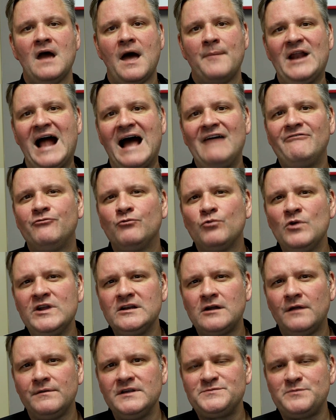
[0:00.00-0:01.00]
I've
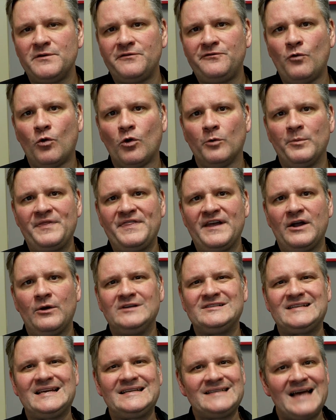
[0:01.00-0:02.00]
written on this before, but
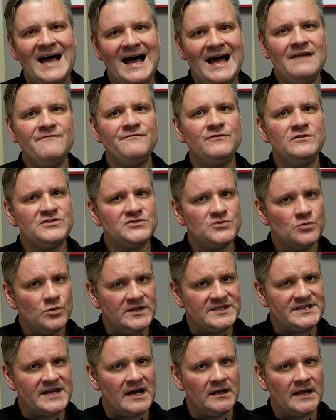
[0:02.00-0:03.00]
there is a time for
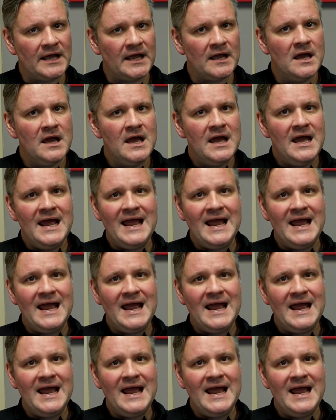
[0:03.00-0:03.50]
storytelling,